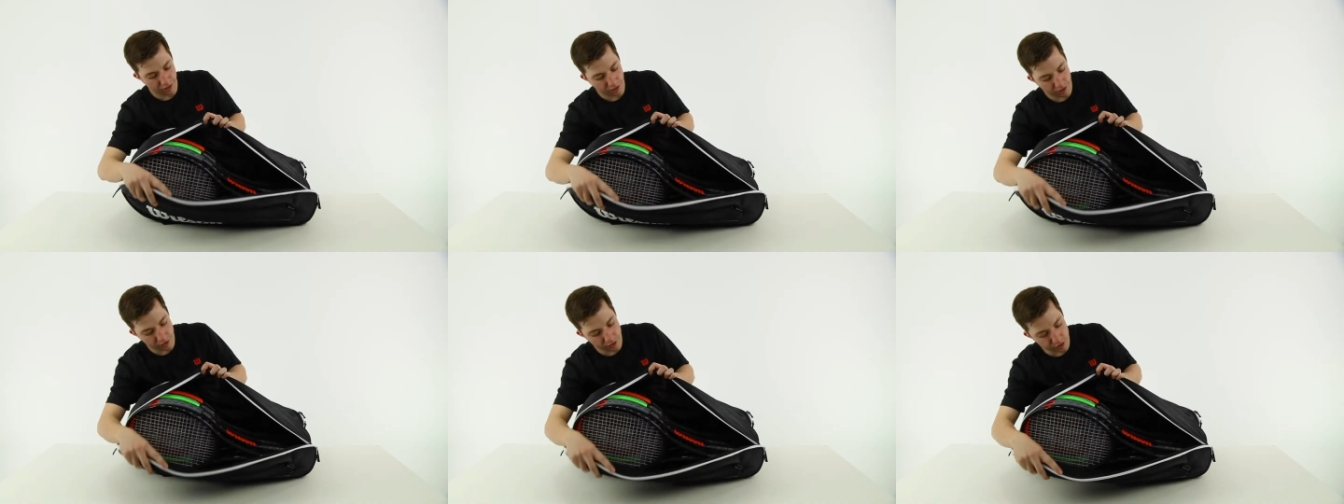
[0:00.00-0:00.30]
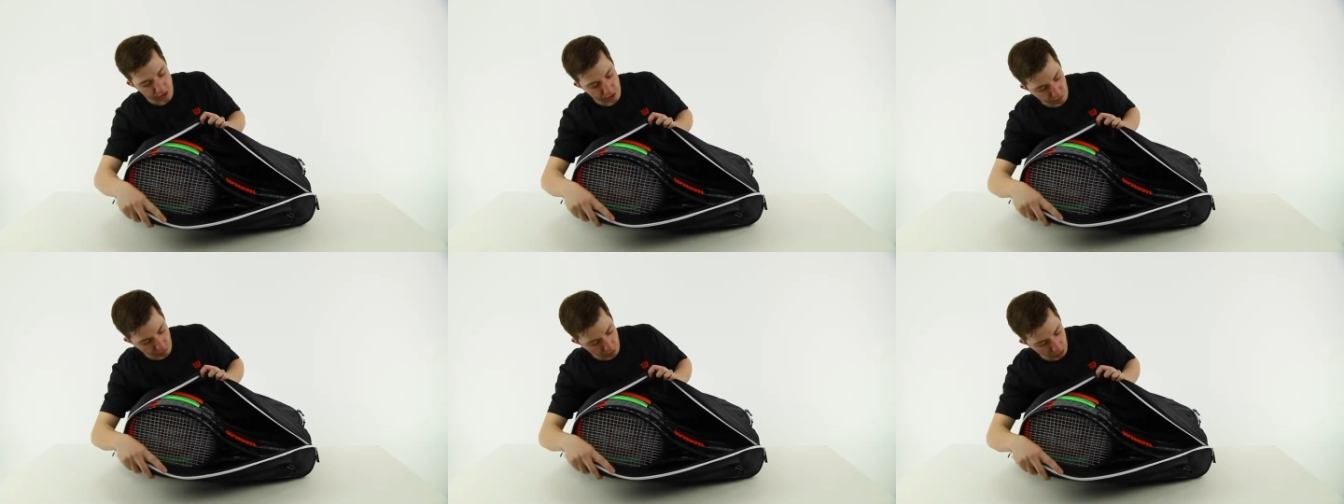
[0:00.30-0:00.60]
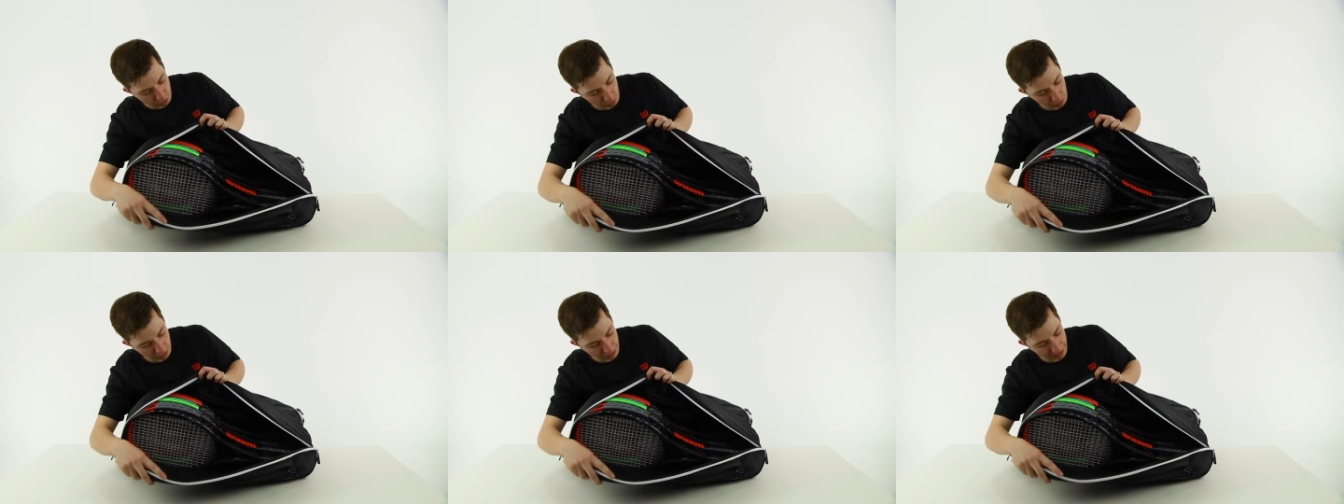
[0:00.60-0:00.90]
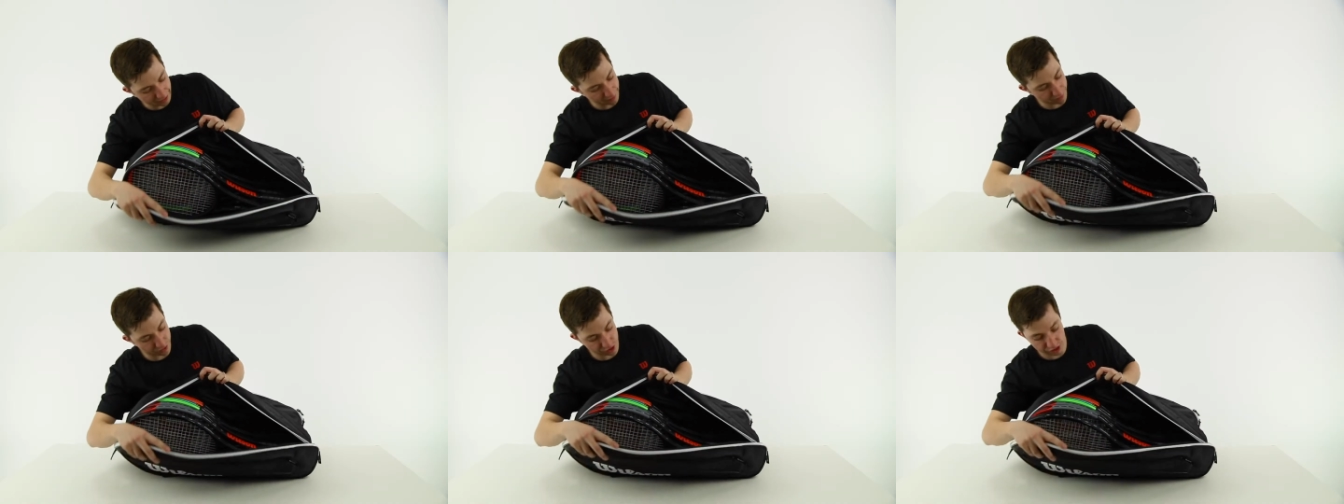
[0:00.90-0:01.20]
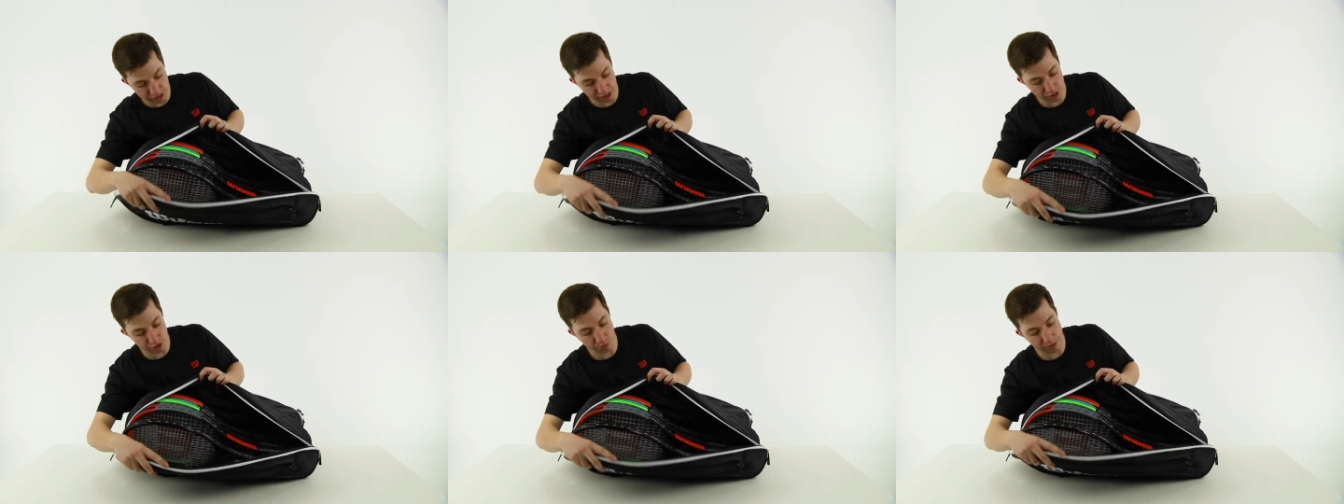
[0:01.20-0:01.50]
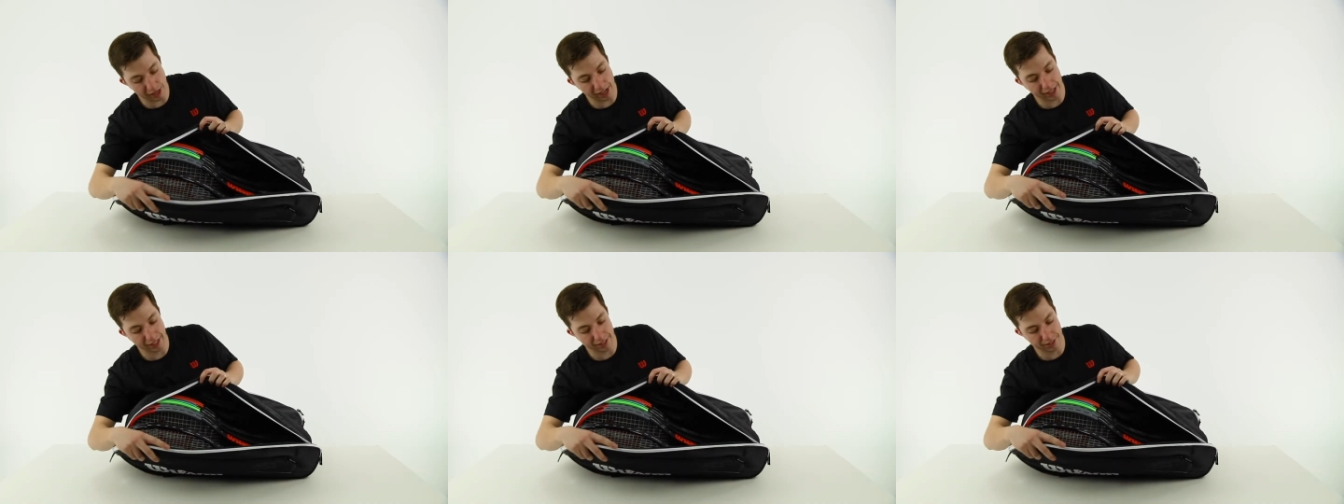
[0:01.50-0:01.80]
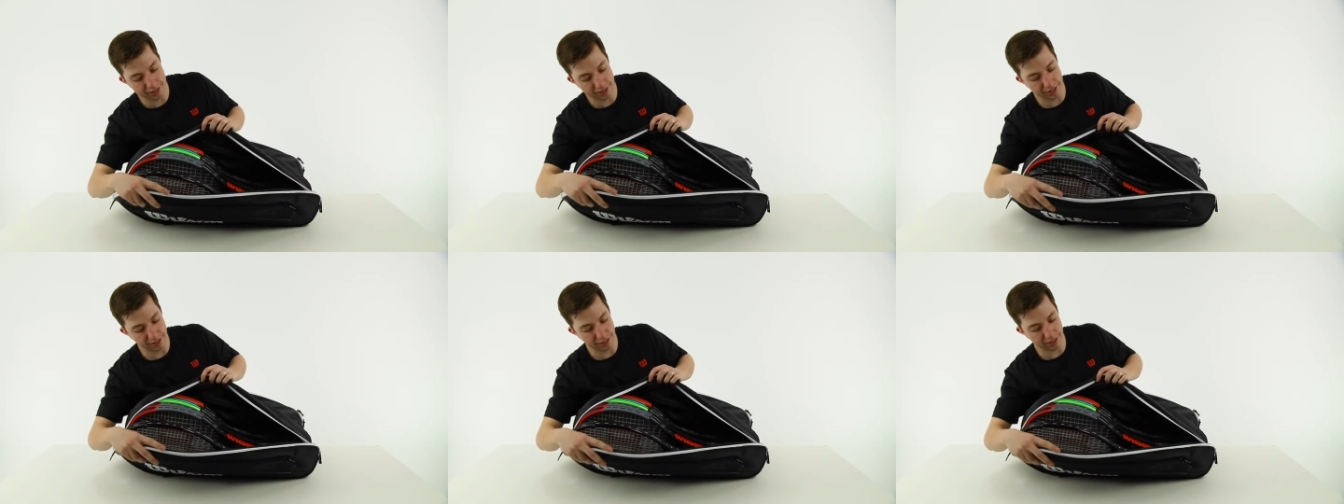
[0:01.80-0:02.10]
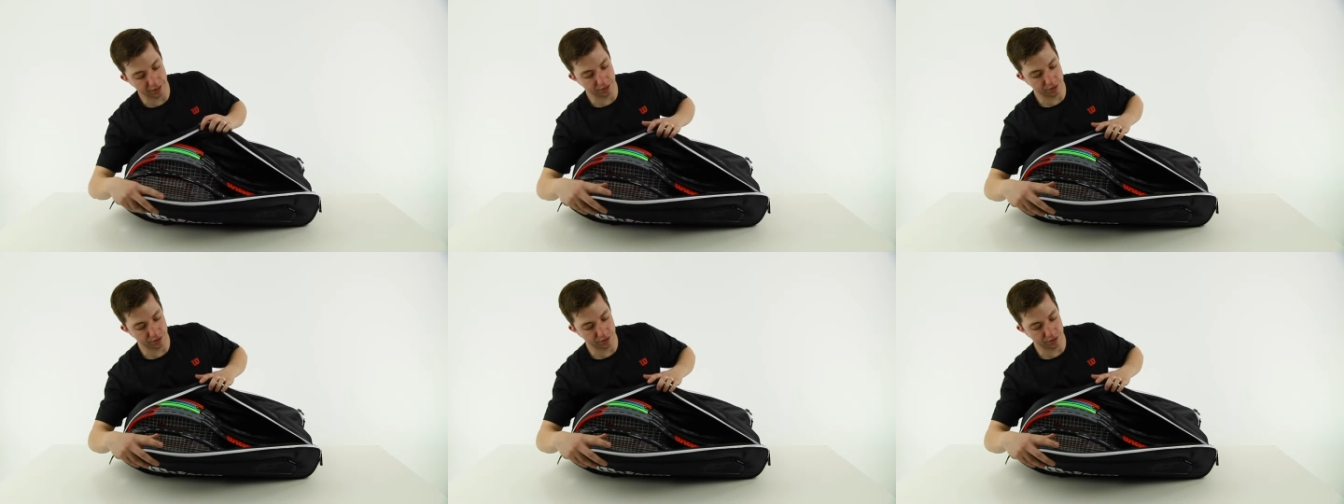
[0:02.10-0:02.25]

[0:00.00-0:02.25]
On this front one, I have 6 rackets in there.